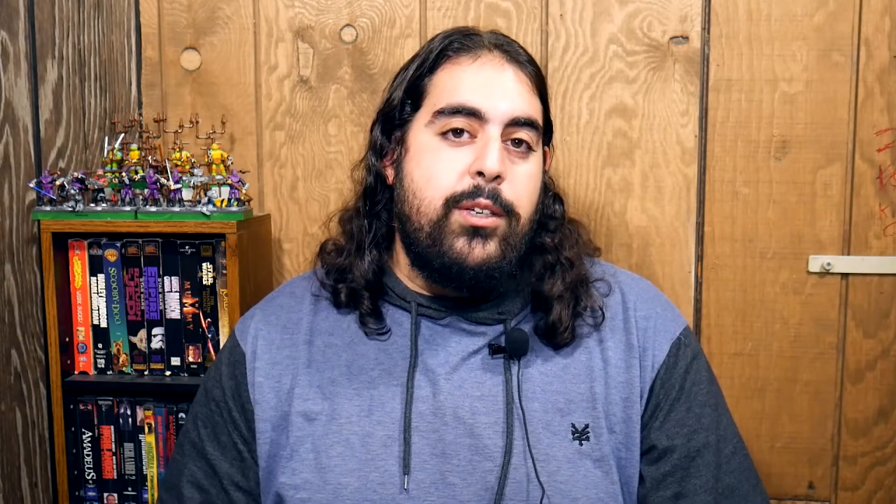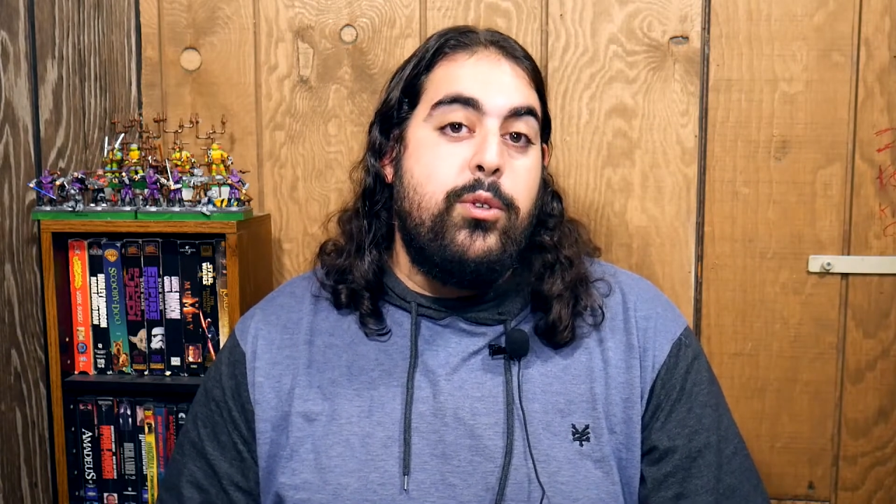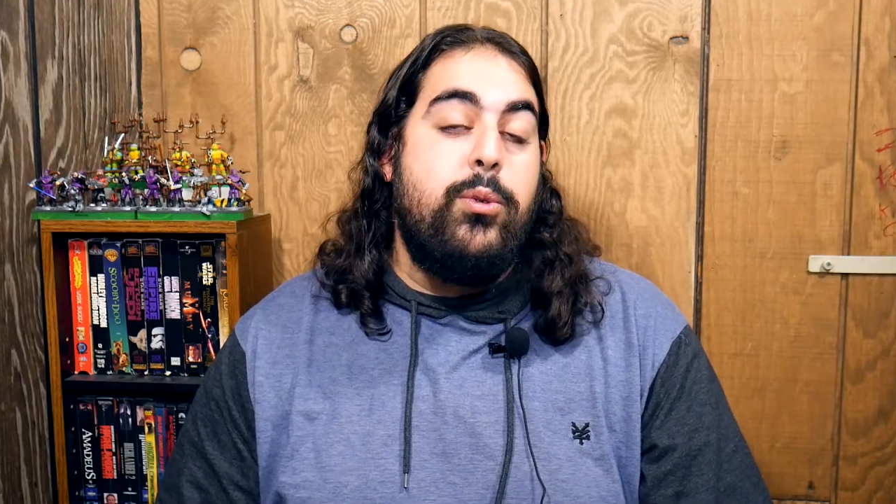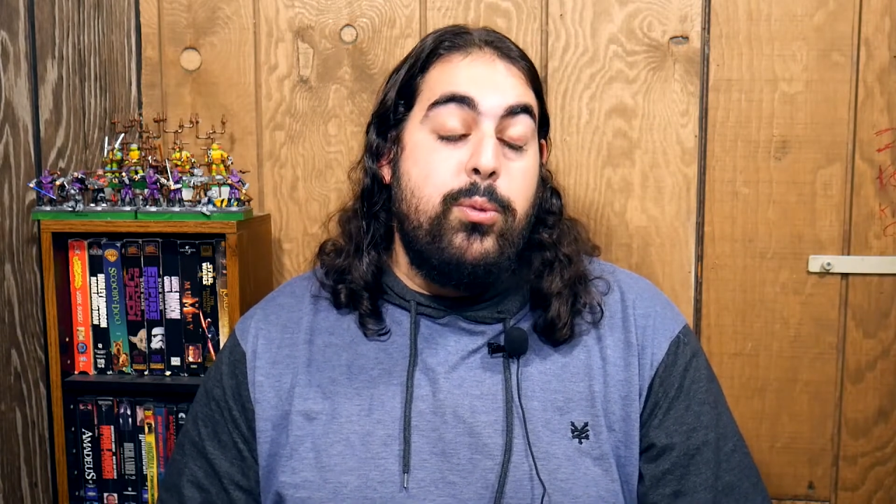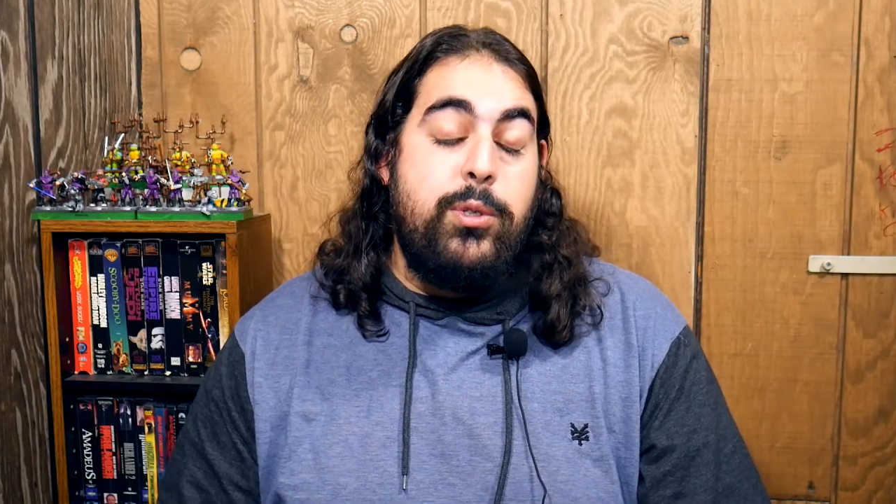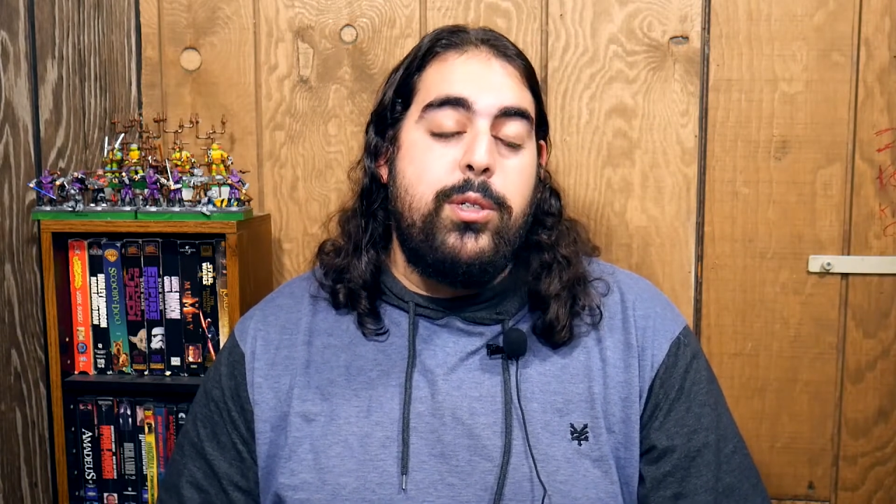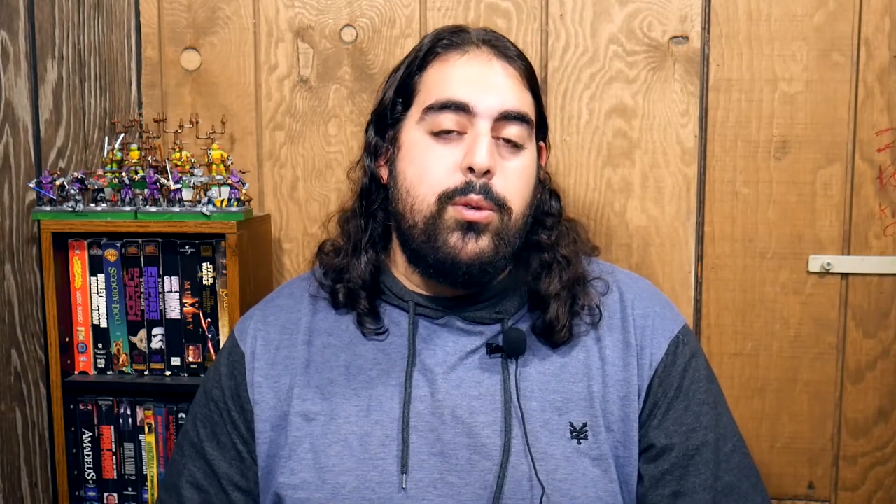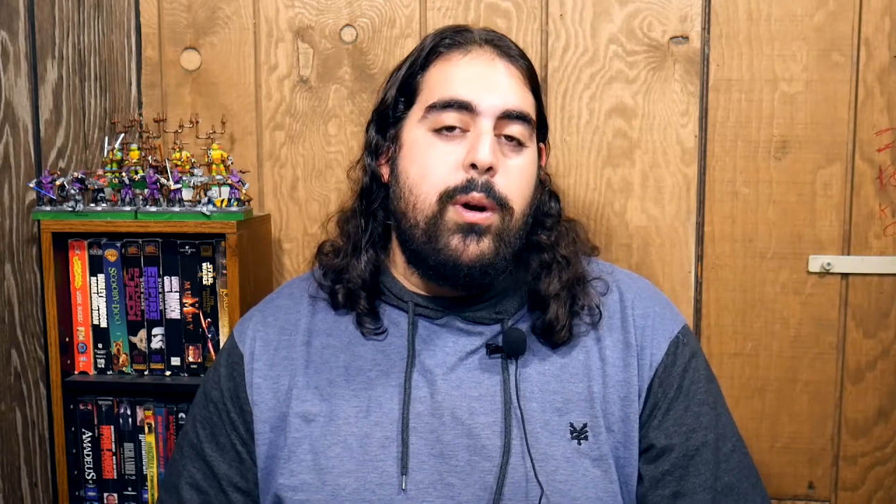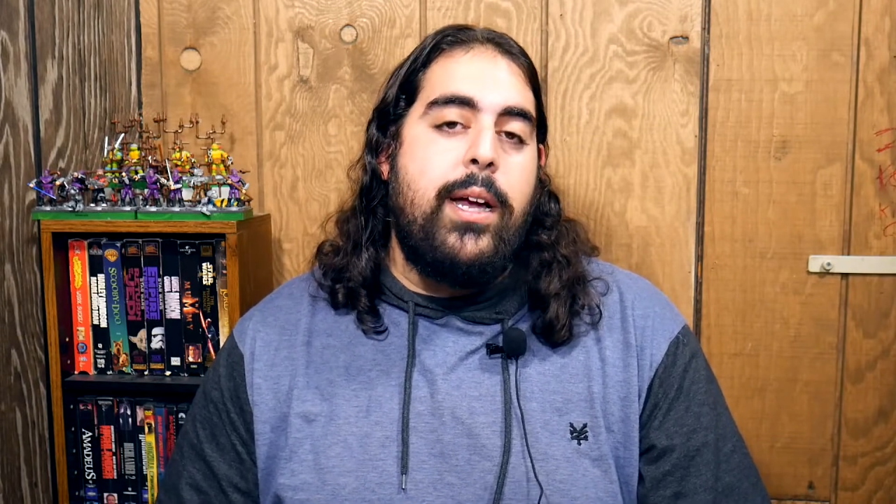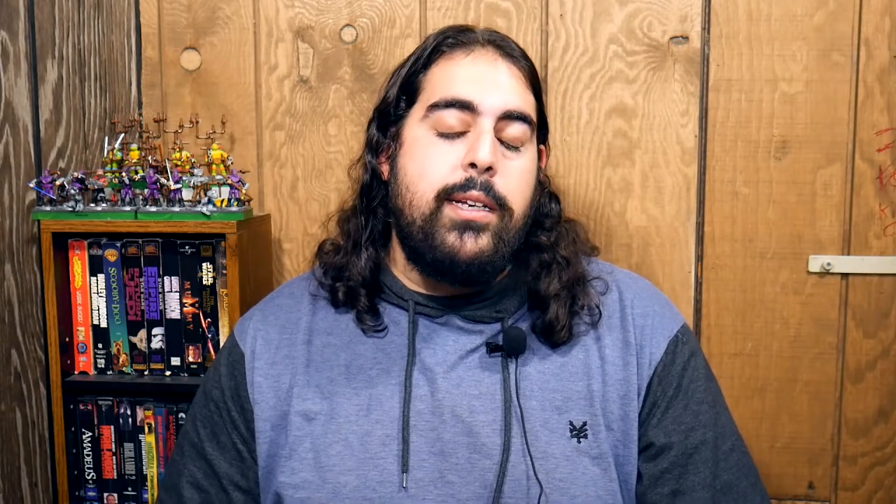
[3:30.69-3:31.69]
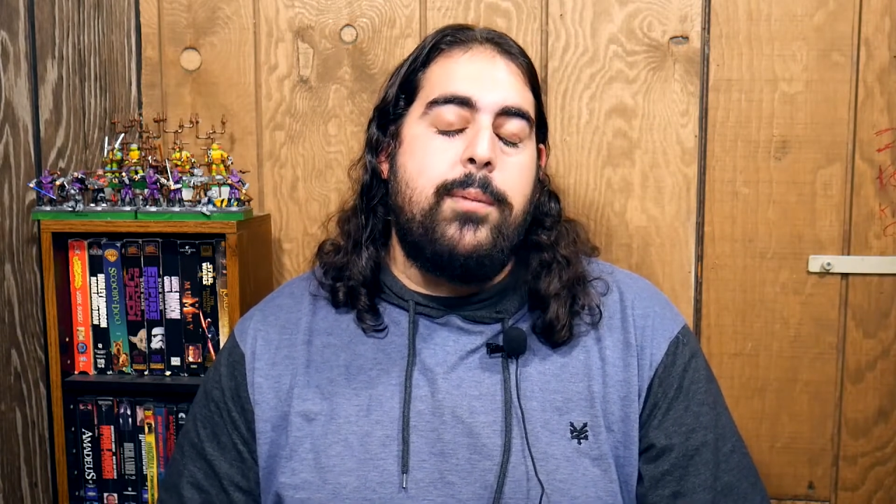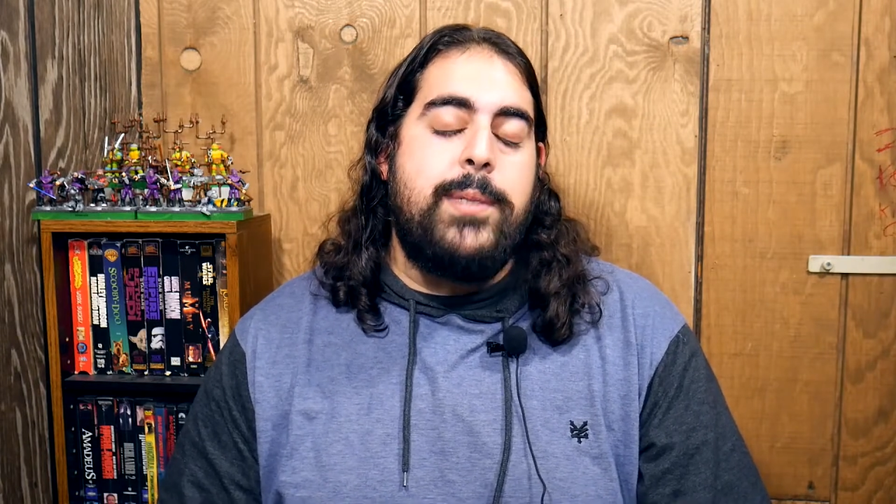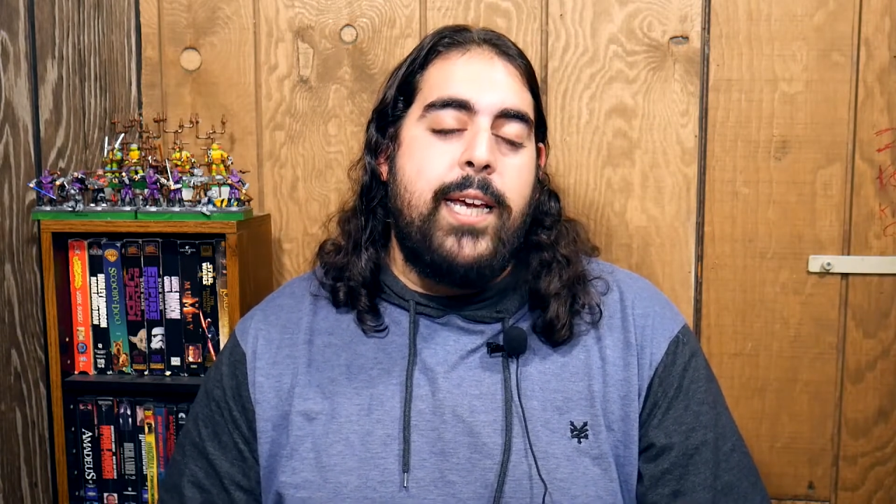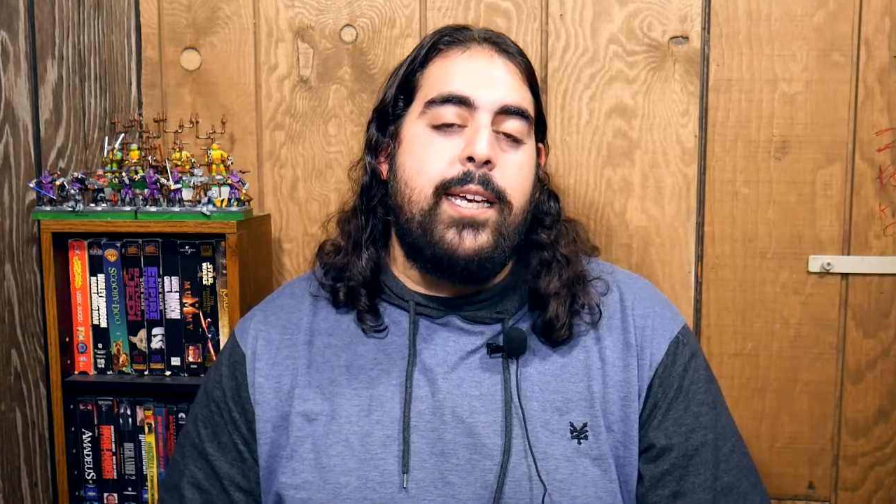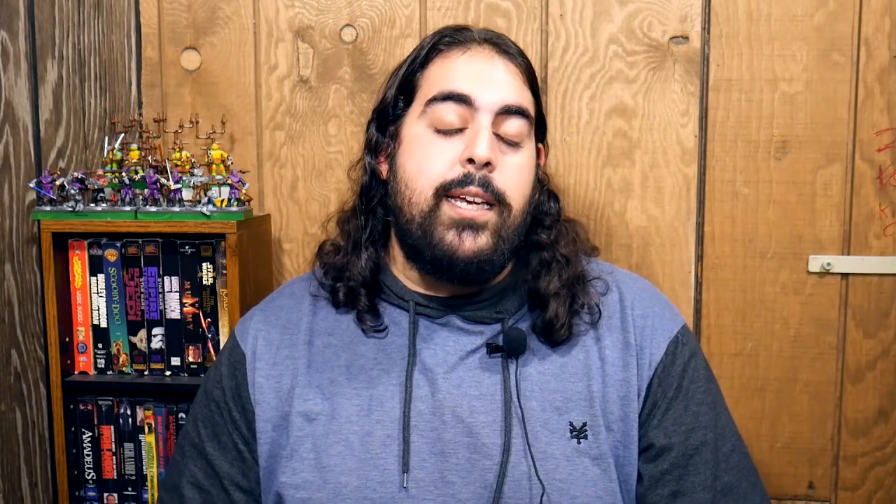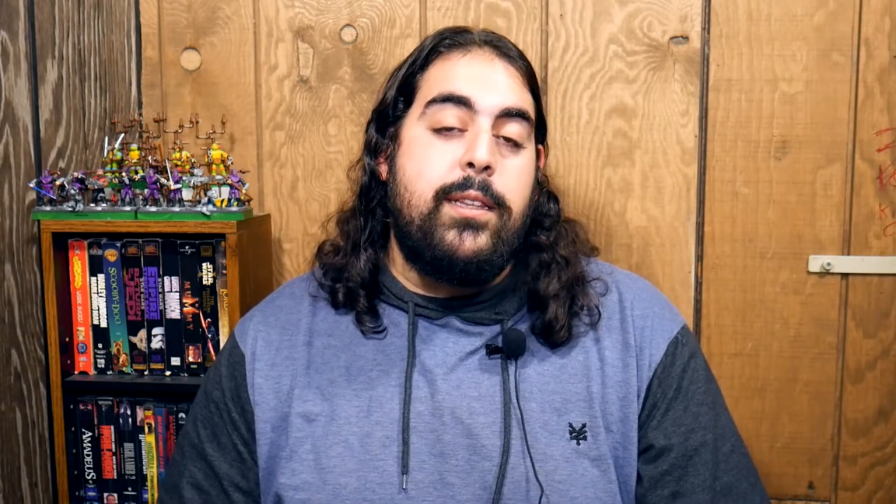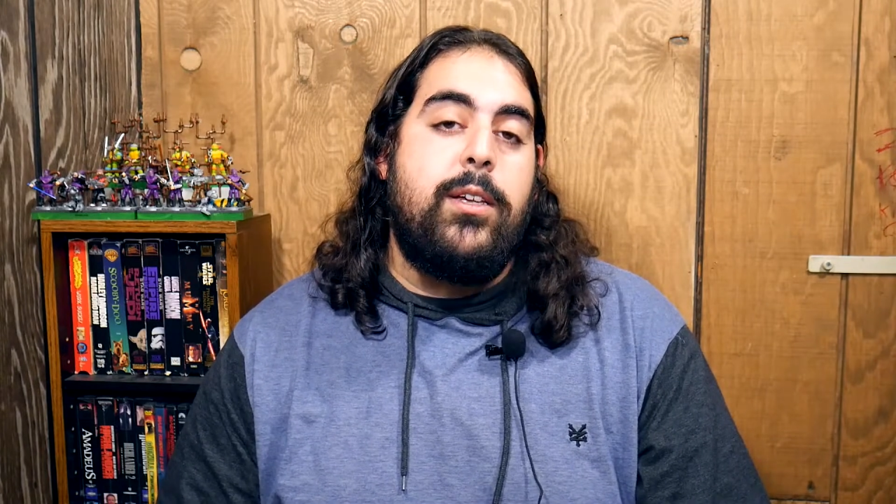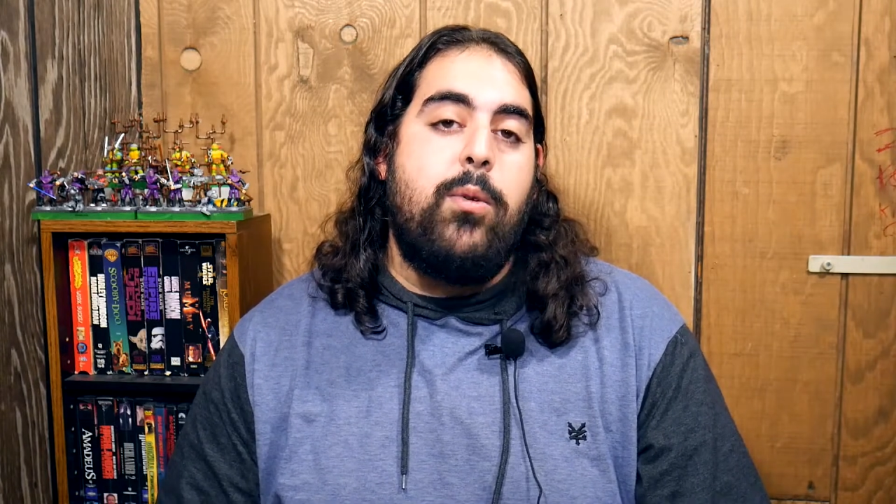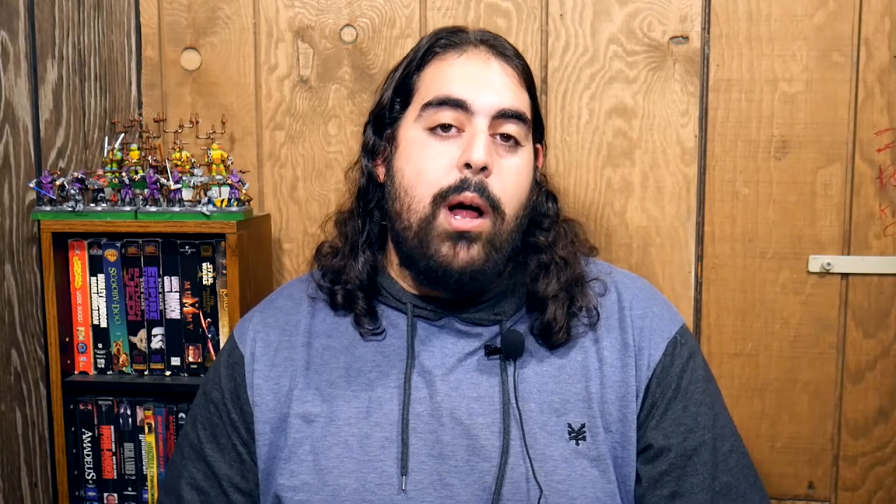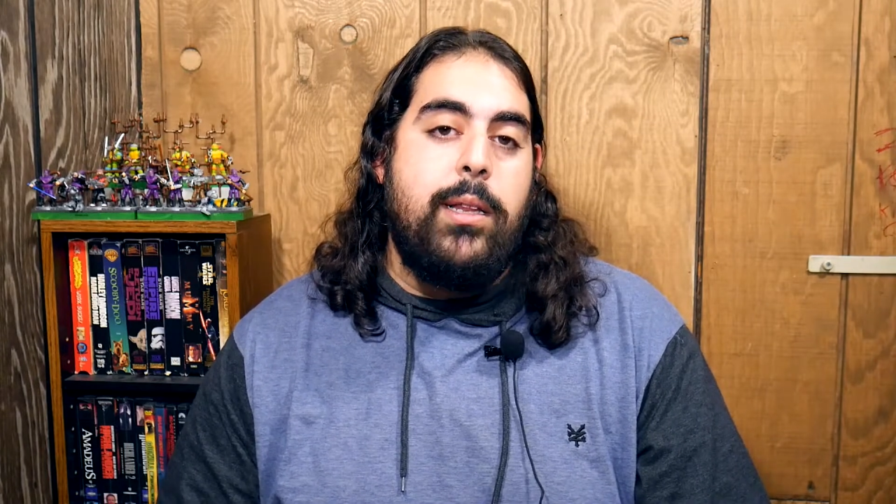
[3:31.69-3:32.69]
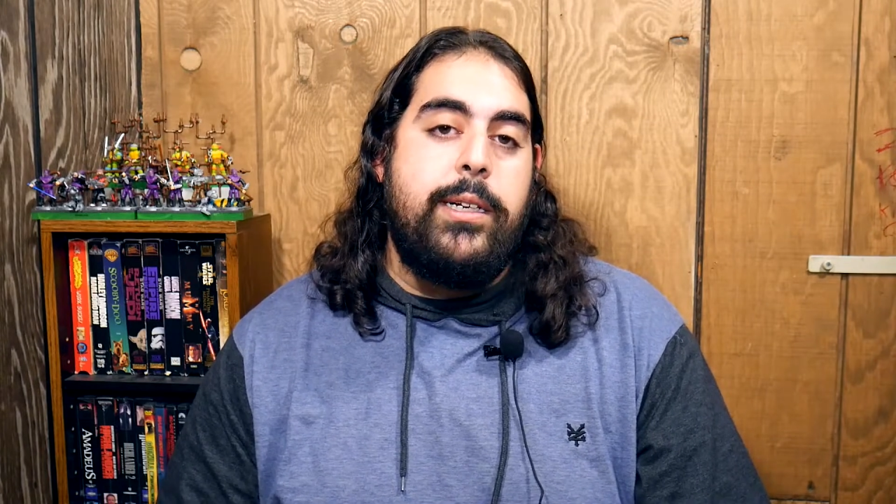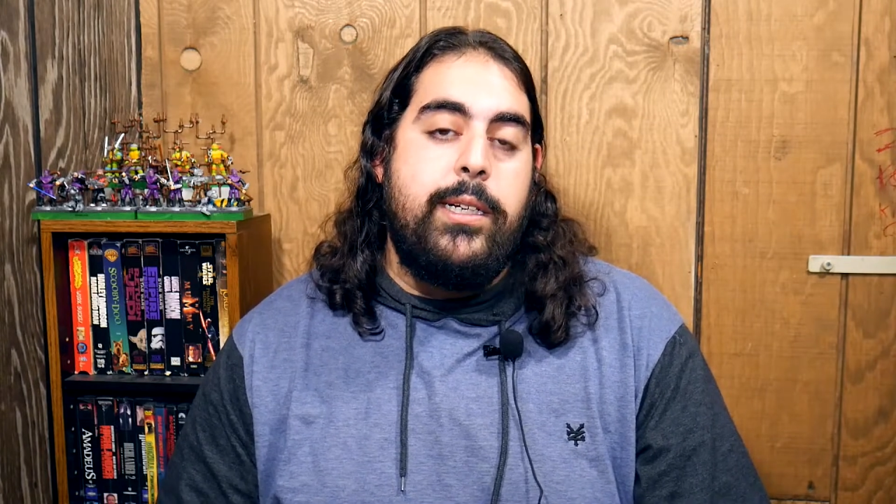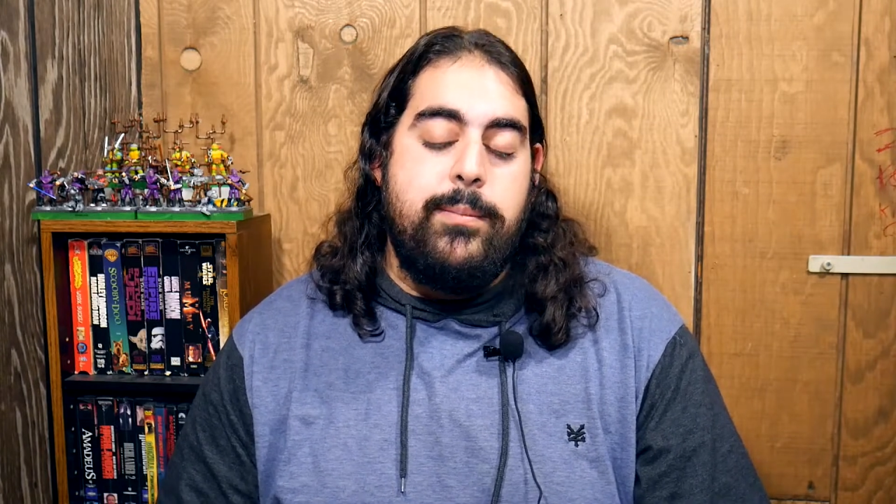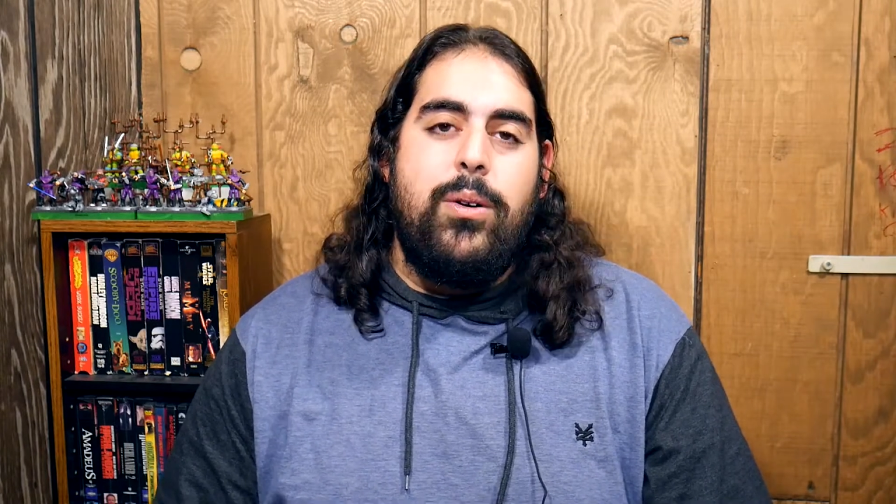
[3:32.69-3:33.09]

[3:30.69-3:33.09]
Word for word: you do wind up tanking the quality.